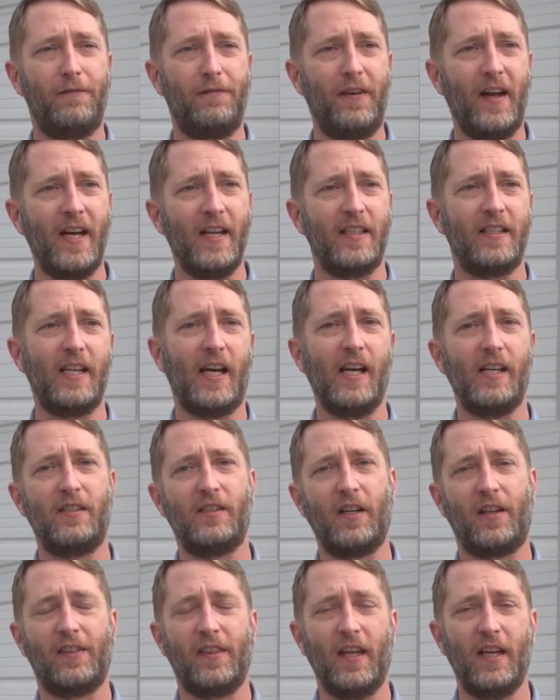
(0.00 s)

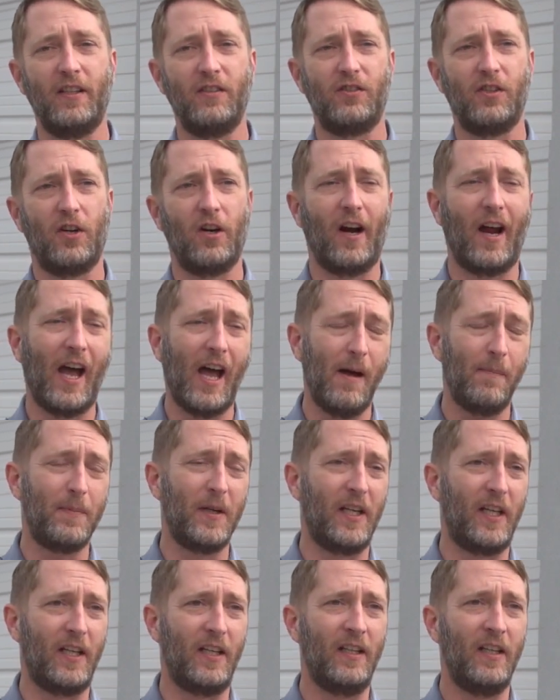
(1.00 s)
fantastic things that are
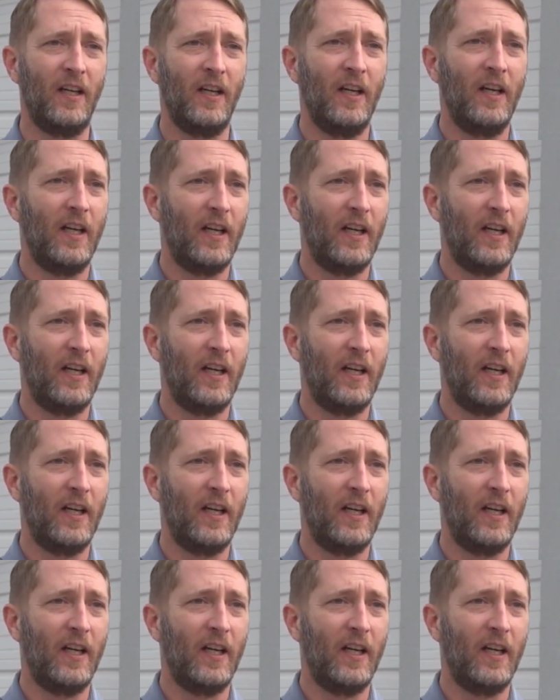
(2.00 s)
happening